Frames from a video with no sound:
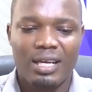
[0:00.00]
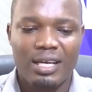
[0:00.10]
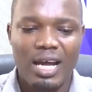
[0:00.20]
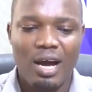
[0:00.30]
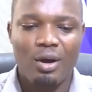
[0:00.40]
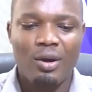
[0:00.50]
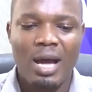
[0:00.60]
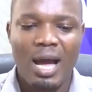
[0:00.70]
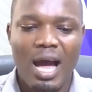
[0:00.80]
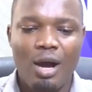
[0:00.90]
Now,
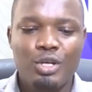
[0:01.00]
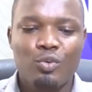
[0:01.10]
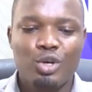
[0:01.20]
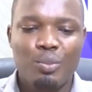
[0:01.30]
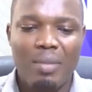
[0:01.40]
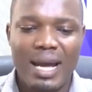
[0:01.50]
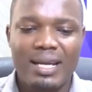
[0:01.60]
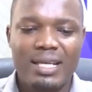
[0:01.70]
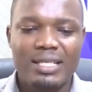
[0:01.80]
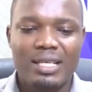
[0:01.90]
how you would
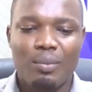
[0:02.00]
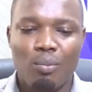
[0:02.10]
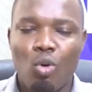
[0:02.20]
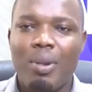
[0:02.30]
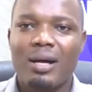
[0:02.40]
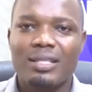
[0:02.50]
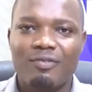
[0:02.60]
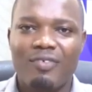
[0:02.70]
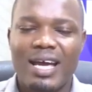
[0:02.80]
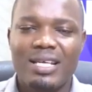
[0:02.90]
manage mobile
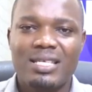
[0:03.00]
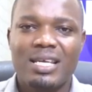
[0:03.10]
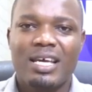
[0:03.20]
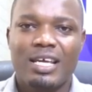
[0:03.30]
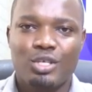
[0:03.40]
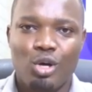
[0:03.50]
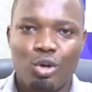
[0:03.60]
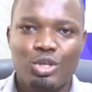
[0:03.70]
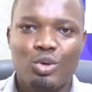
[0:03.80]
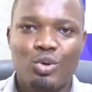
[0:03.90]
device is
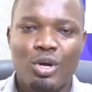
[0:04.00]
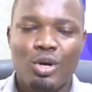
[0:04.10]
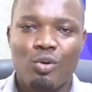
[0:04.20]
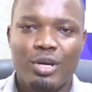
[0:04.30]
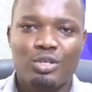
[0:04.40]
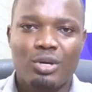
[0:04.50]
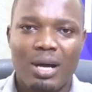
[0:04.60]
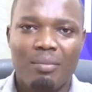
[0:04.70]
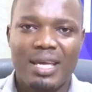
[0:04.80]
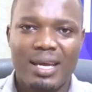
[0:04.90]
also going to
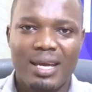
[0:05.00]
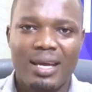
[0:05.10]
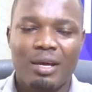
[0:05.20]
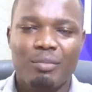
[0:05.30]
come here,